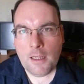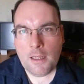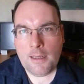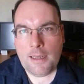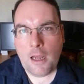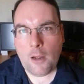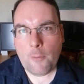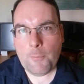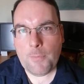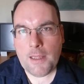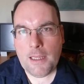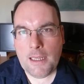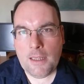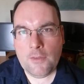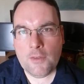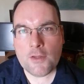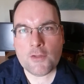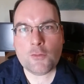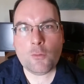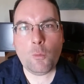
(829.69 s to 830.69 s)
Now, in
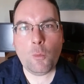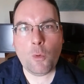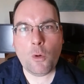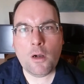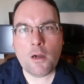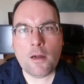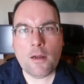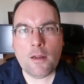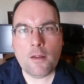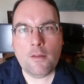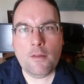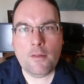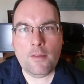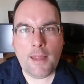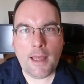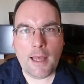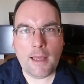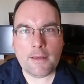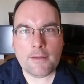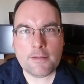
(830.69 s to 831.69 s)
this work
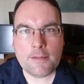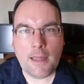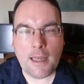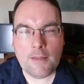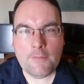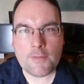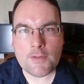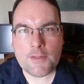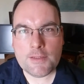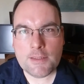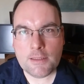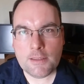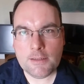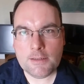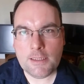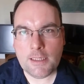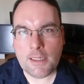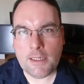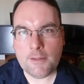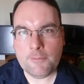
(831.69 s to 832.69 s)
that I
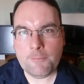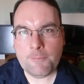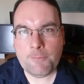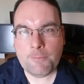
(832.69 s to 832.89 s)
facilitate,